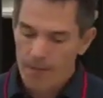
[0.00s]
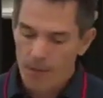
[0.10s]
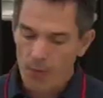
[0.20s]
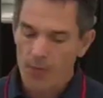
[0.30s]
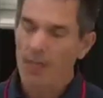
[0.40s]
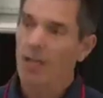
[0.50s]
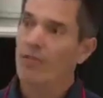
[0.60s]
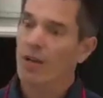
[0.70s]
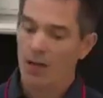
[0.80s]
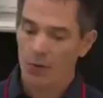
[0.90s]
and working
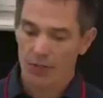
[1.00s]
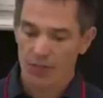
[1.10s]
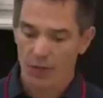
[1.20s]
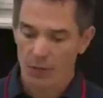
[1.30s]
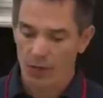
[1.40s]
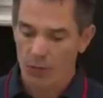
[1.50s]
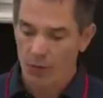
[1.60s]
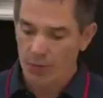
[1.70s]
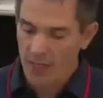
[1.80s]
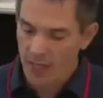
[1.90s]
ever closer with
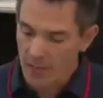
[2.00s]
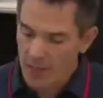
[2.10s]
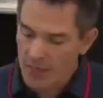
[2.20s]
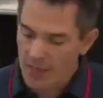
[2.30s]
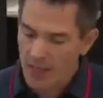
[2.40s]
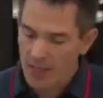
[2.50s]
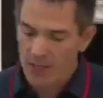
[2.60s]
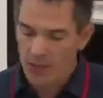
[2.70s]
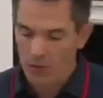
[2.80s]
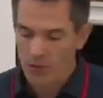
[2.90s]
what became the
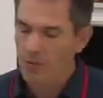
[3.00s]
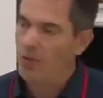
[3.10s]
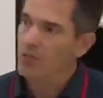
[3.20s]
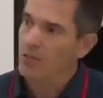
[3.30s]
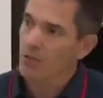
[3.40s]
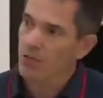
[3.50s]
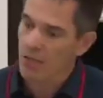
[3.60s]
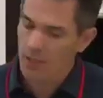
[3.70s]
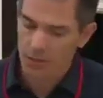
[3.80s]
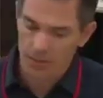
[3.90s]
Inter-Asia Cultural Studies
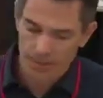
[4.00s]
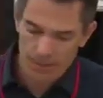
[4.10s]
Association.